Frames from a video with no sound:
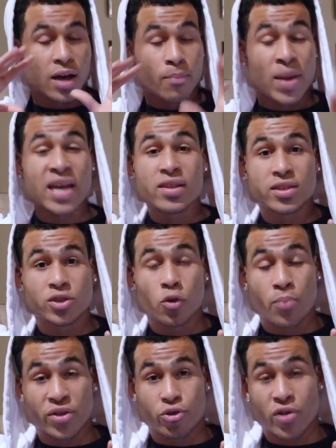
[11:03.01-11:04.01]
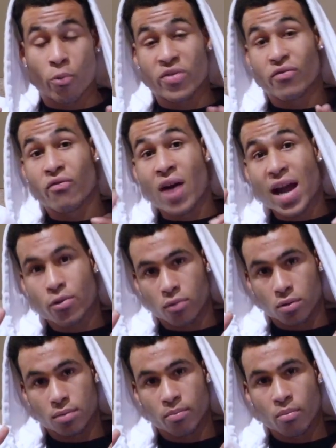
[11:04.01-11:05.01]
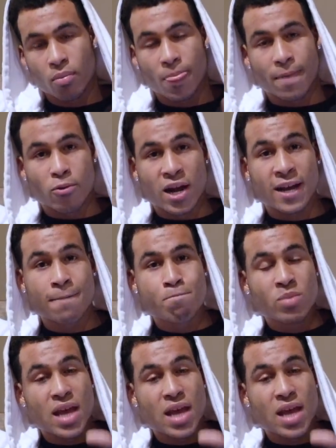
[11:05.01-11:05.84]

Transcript: bathing suit picture that went viral, right?